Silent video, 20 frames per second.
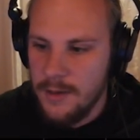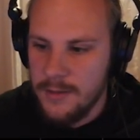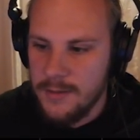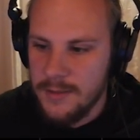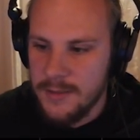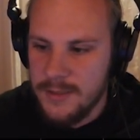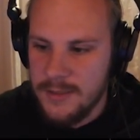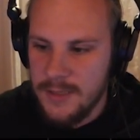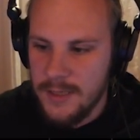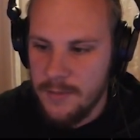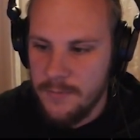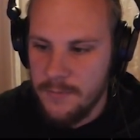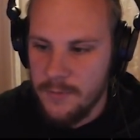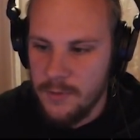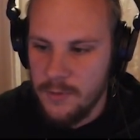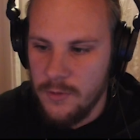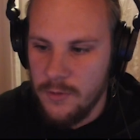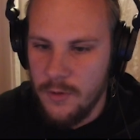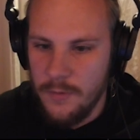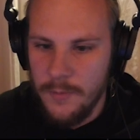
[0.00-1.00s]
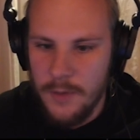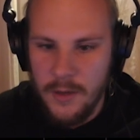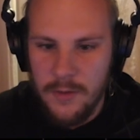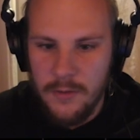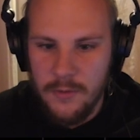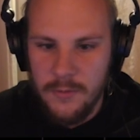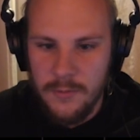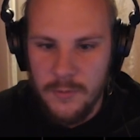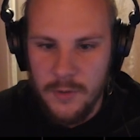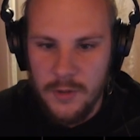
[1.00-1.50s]
this setup would look on my
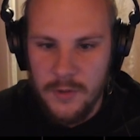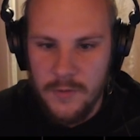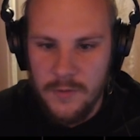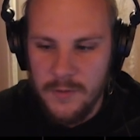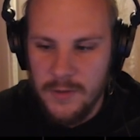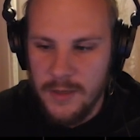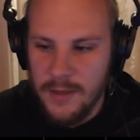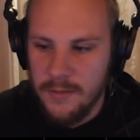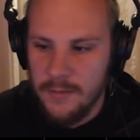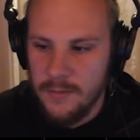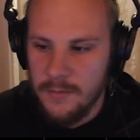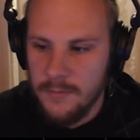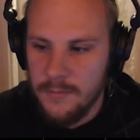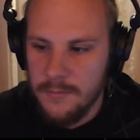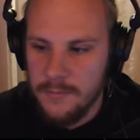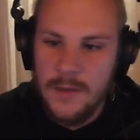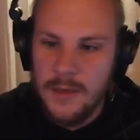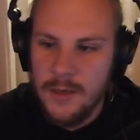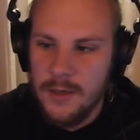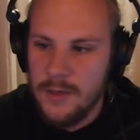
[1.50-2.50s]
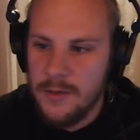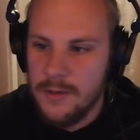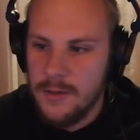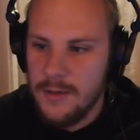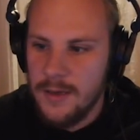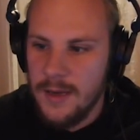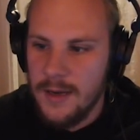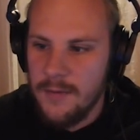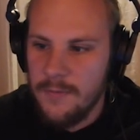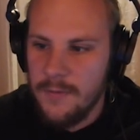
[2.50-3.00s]
third monitor then. They're
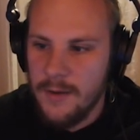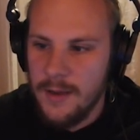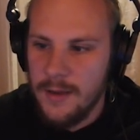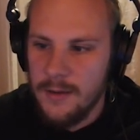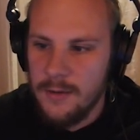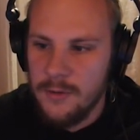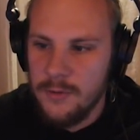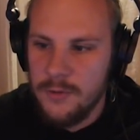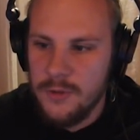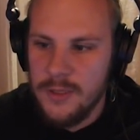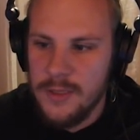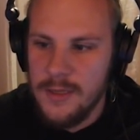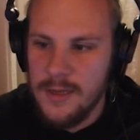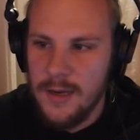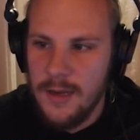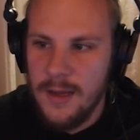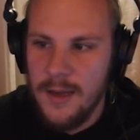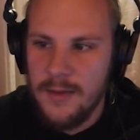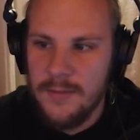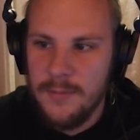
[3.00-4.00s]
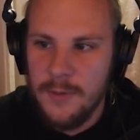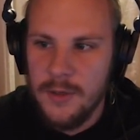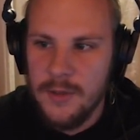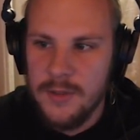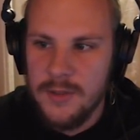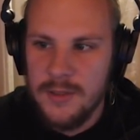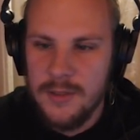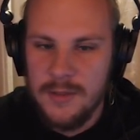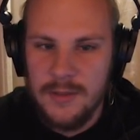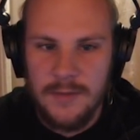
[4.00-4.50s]
kind of like loosely aligned
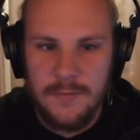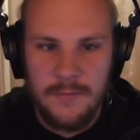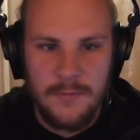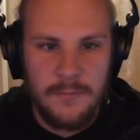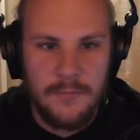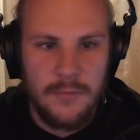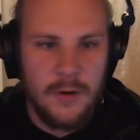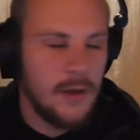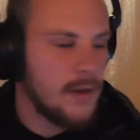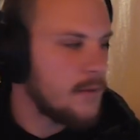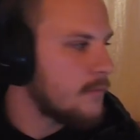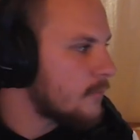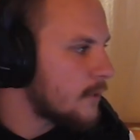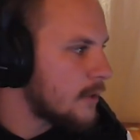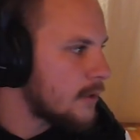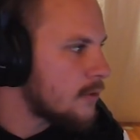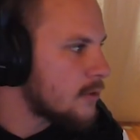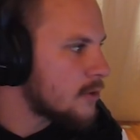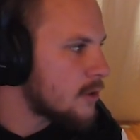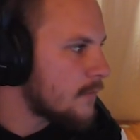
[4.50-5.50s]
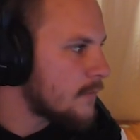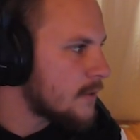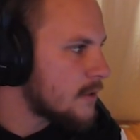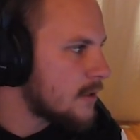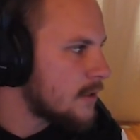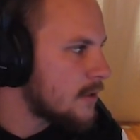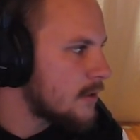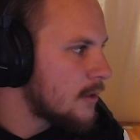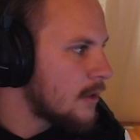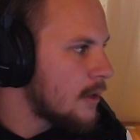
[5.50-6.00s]
because they're different plugin windows,
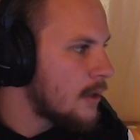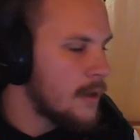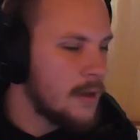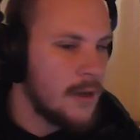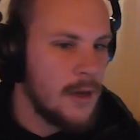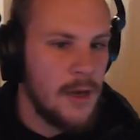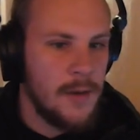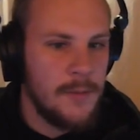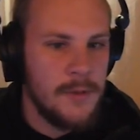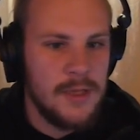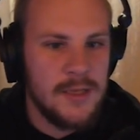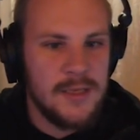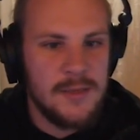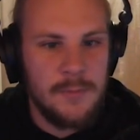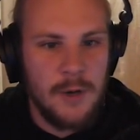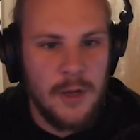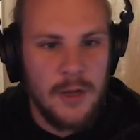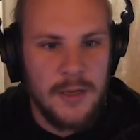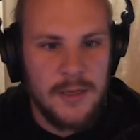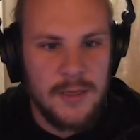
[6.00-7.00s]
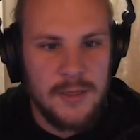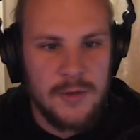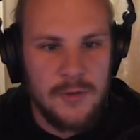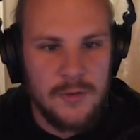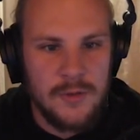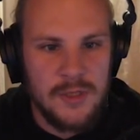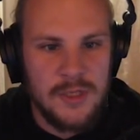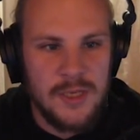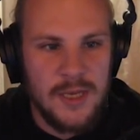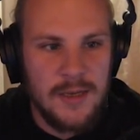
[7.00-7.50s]
obviously. But this plugin is
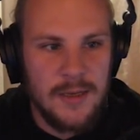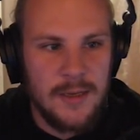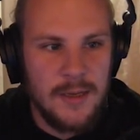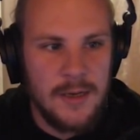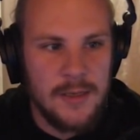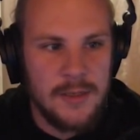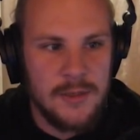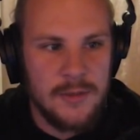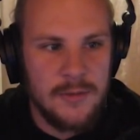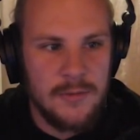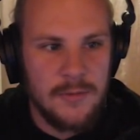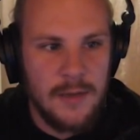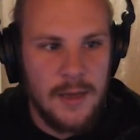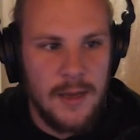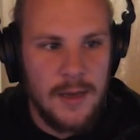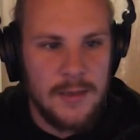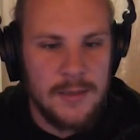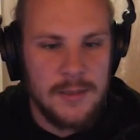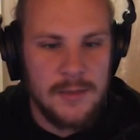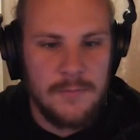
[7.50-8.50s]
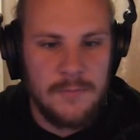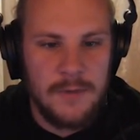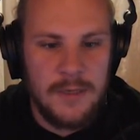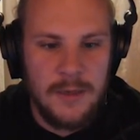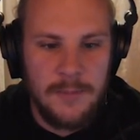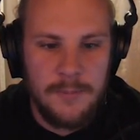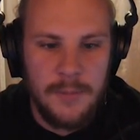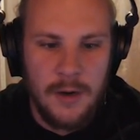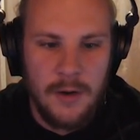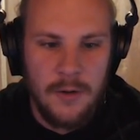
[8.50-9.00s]
called Signalizer, and it's a
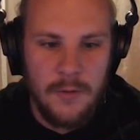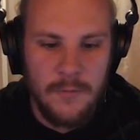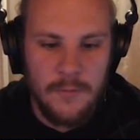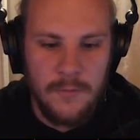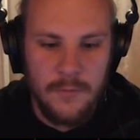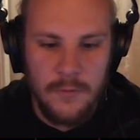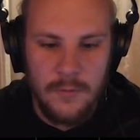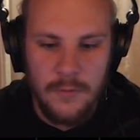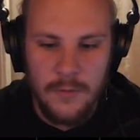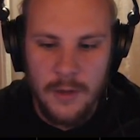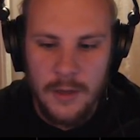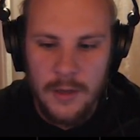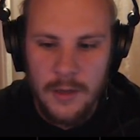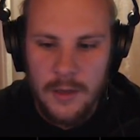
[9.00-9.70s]
really powerful